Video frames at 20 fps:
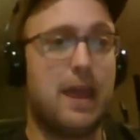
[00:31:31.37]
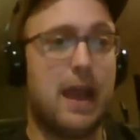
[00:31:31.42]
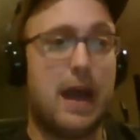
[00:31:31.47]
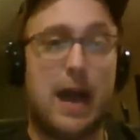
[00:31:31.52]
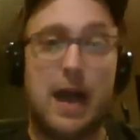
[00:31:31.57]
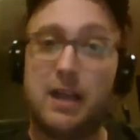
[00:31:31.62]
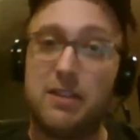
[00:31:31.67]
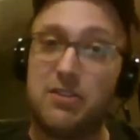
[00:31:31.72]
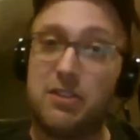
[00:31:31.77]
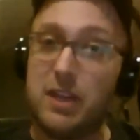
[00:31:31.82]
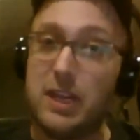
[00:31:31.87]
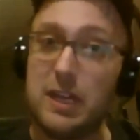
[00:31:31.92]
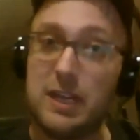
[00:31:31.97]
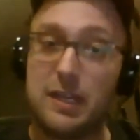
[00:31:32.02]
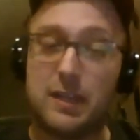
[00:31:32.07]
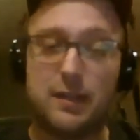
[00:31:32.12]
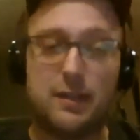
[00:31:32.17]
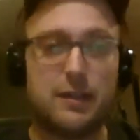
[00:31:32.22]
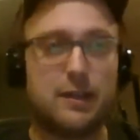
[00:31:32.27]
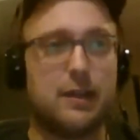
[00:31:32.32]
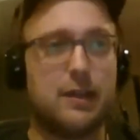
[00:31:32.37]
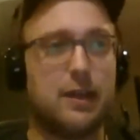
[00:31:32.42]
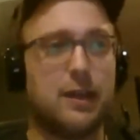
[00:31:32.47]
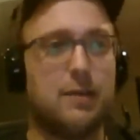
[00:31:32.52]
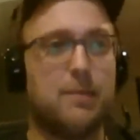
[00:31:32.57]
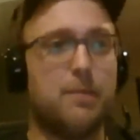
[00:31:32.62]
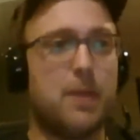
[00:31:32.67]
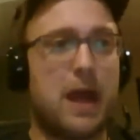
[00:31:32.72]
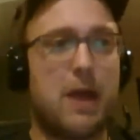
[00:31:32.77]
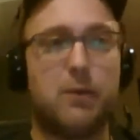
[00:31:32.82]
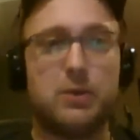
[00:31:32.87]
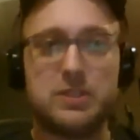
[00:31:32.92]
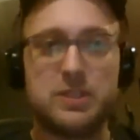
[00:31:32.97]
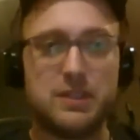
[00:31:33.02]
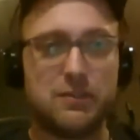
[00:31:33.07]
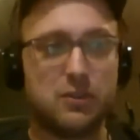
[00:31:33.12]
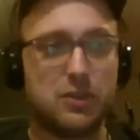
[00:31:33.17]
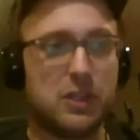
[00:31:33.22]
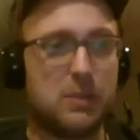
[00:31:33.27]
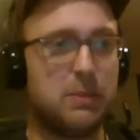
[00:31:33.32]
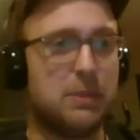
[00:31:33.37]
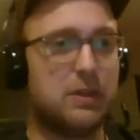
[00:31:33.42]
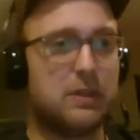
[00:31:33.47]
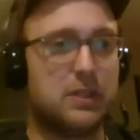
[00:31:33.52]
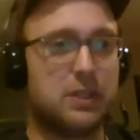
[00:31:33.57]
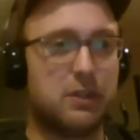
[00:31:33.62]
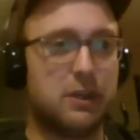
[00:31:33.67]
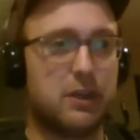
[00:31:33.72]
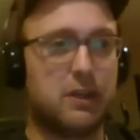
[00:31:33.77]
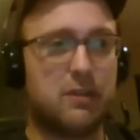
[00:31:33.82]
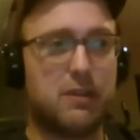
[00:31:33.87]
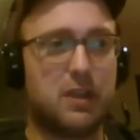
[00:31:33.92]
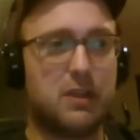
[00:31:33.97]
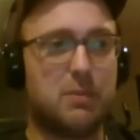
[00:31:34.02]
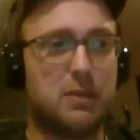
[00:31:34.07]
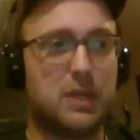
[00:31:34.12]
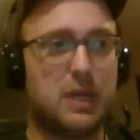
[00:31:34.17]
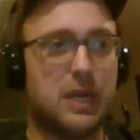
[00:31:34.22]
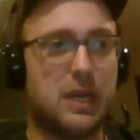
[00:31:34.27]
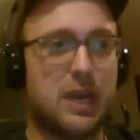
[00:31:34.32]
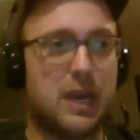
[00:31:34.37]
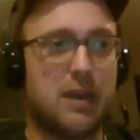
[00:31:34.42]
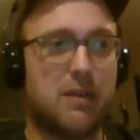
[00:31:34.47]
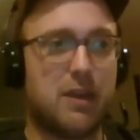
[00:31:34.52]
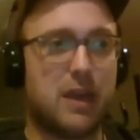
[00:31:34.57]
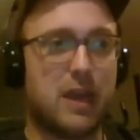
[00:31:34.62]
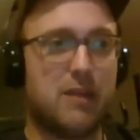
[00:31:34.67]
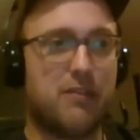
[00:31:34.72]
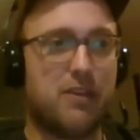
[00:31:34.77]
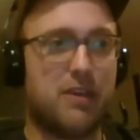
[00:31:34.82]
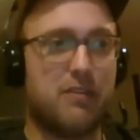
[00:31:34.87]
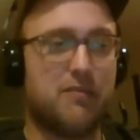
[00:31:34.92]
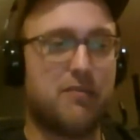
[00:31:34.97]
I think I was never in the military or anything, but I have had